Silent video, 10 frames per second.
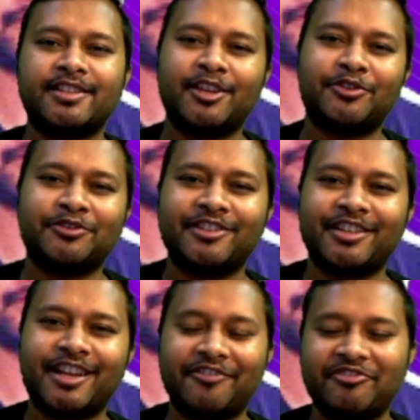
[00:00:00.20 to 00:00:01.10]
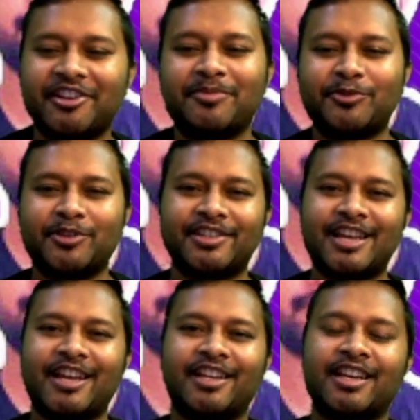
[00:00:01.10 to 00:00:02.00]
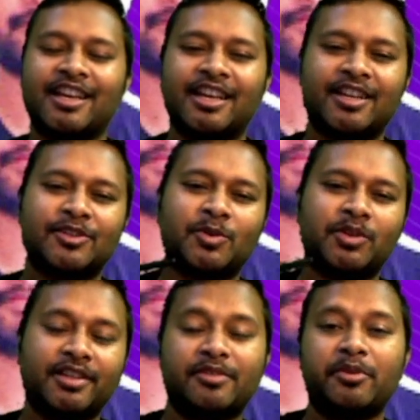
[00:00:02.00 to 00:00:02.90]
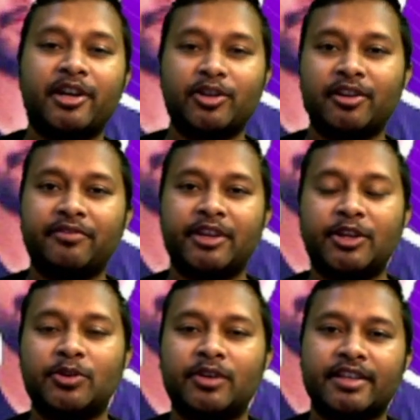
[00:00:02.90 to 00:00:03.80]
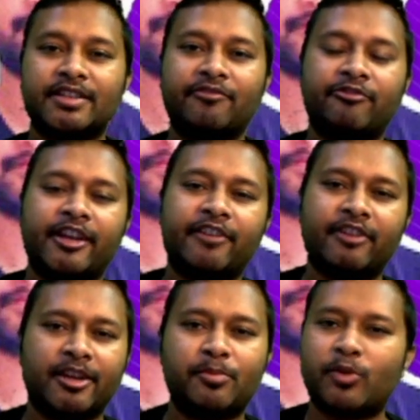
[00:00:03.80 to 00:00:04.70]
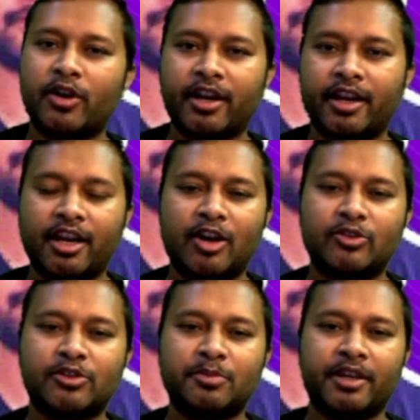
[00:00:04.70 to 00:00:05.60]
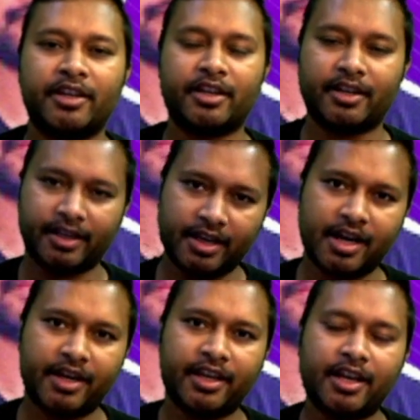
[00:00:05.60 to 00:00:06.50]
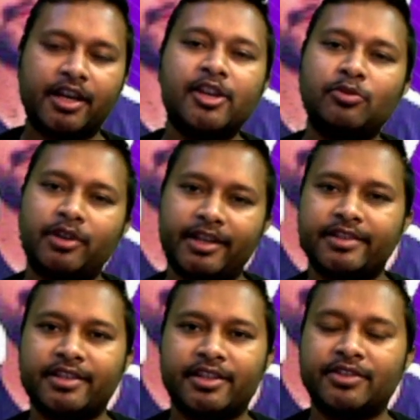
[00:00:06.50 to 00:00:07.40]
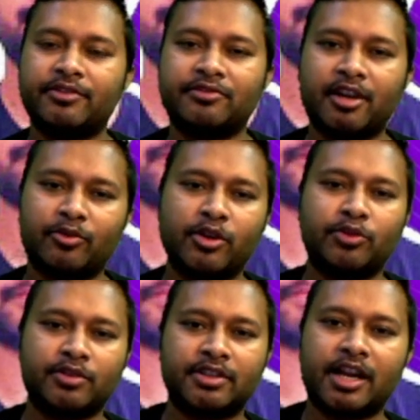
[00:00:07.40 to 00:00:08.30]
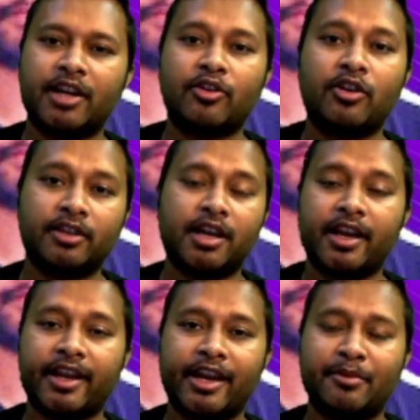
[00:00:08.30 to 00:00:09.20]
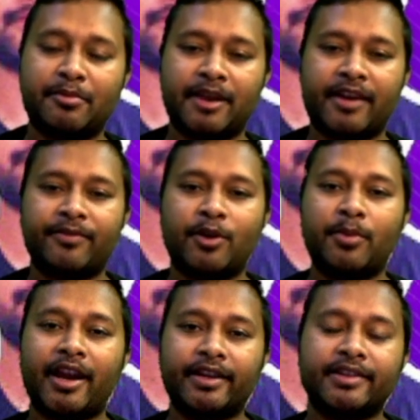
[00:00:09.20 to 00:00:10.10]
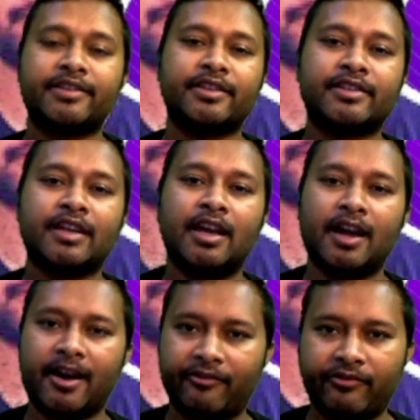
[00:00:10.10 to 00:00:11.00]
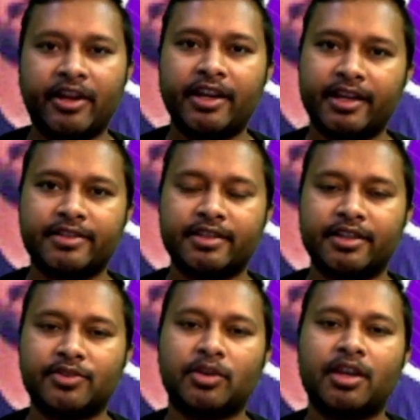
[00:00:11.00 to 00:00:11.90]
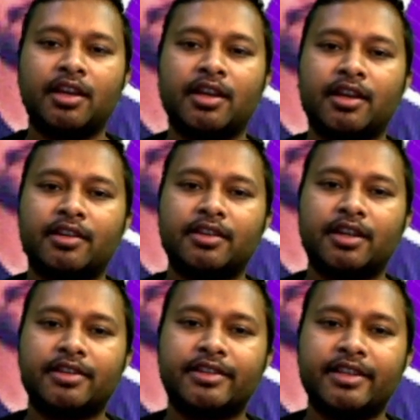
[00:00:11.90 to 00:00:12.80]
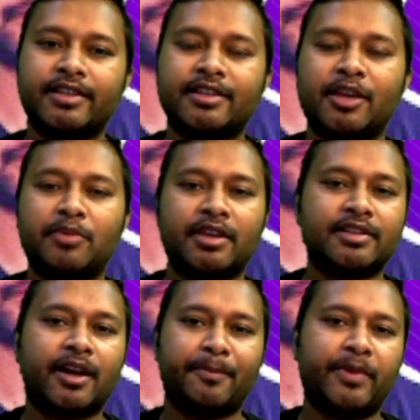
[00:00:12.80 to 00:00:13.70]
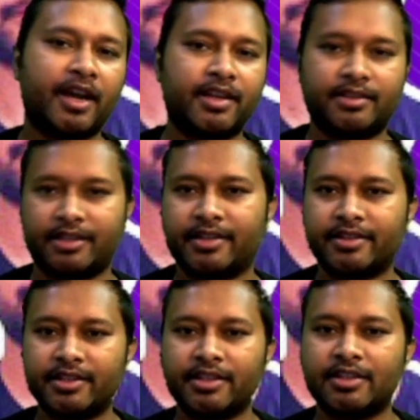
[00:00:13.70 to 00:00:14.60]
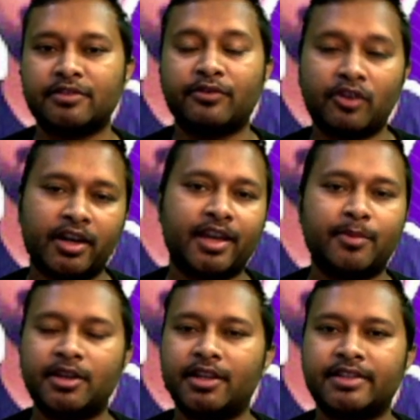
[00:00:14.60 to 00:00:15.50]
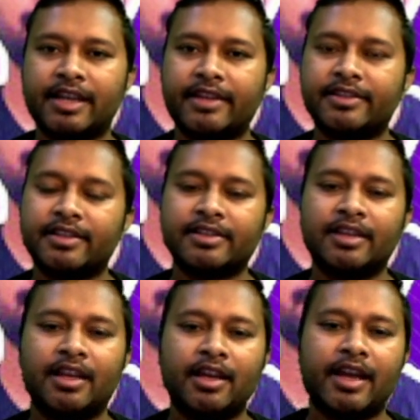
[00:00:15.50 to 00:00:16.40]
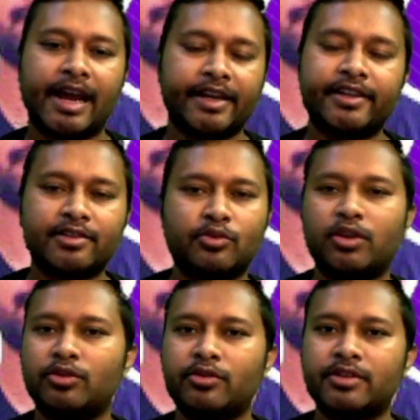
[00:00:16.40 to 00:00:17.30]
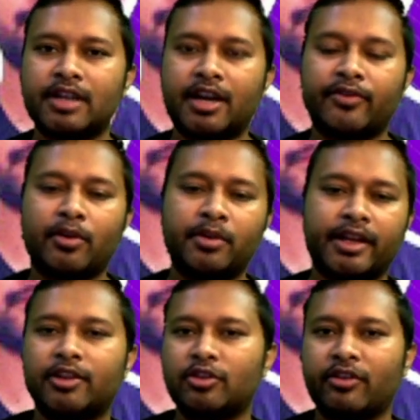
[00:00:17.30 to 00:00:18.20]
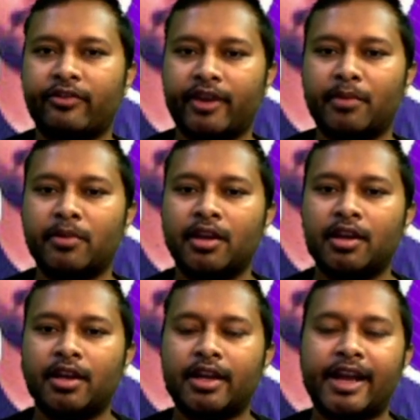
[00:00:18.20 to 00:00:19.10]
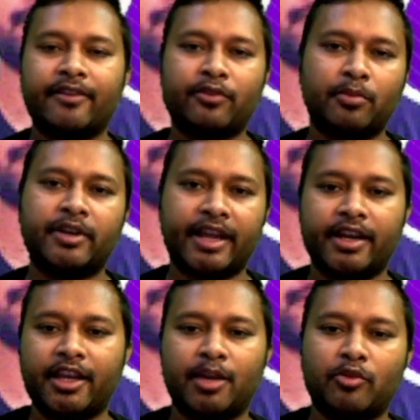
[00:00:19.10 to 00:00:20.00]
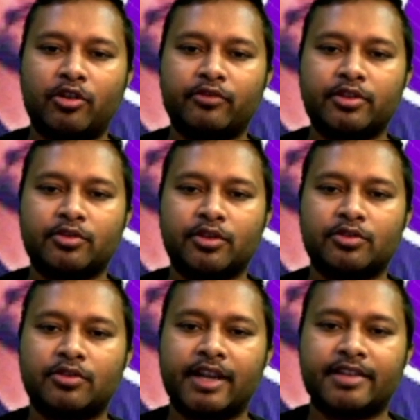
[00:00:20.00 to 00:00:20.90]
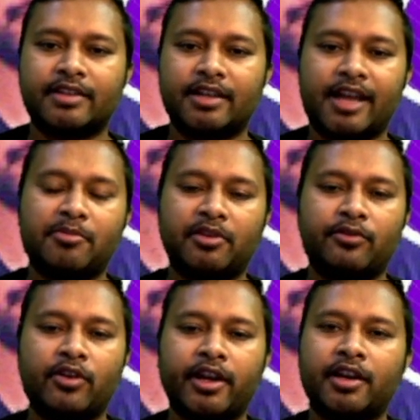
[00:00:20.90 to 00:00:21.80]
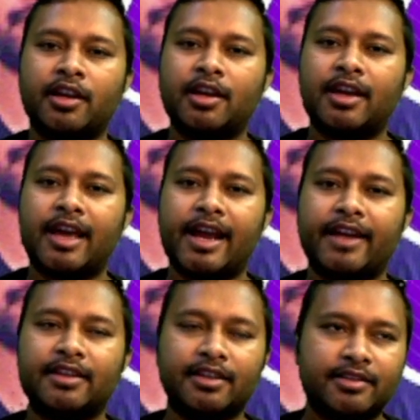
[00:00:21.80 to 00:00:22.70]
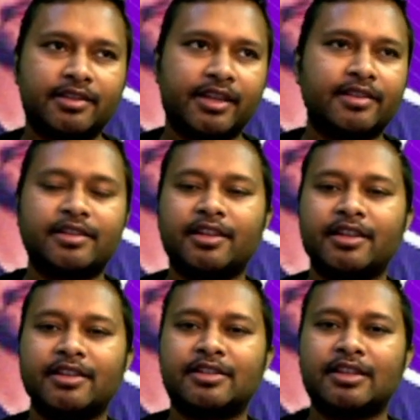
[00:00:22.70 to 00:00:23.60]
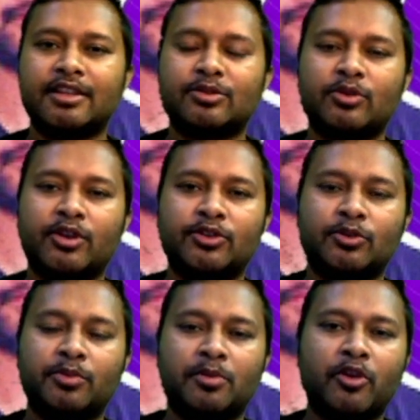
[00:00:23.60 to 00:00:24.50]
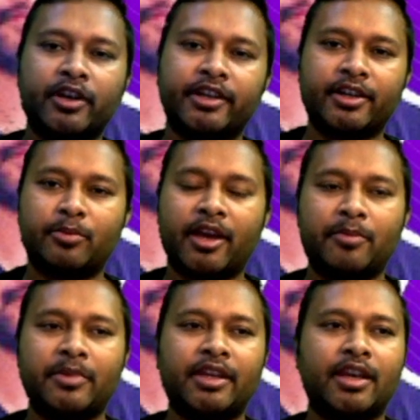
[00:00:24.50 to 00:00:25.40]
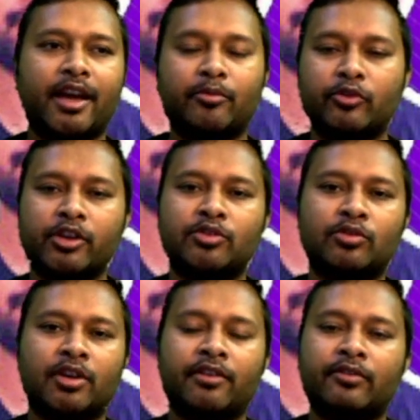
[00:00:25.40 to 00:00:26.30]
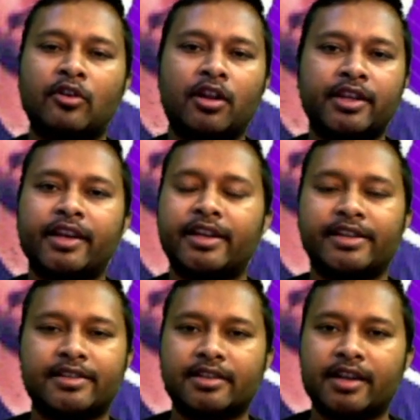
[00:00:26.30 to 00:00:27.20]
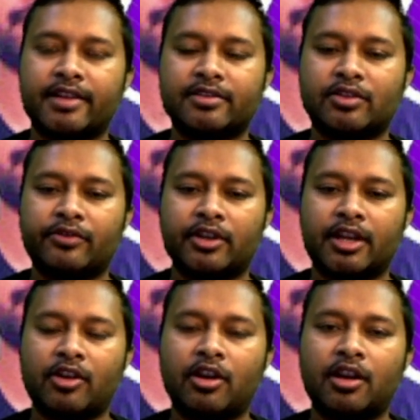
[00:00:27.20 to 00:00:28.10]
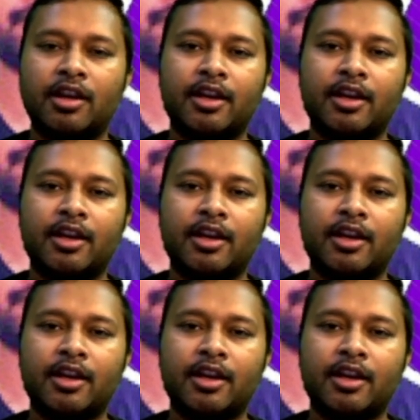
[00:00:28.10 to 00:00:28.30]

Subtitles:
hello everyone and welcome to the channel. So this particular video is a very important announcement regarding a new test series which we are going to start on the Unacademy platform, and this is a free test series. Okay, the series name is Abhyaas test series for chemical sciences, and it is going to start from 10th of Feb and from 10 a.m. onwards. Okay, so that's the timing for it, and this test series is going to be monitored by me. I'm going to give all the analysis classes of it and all.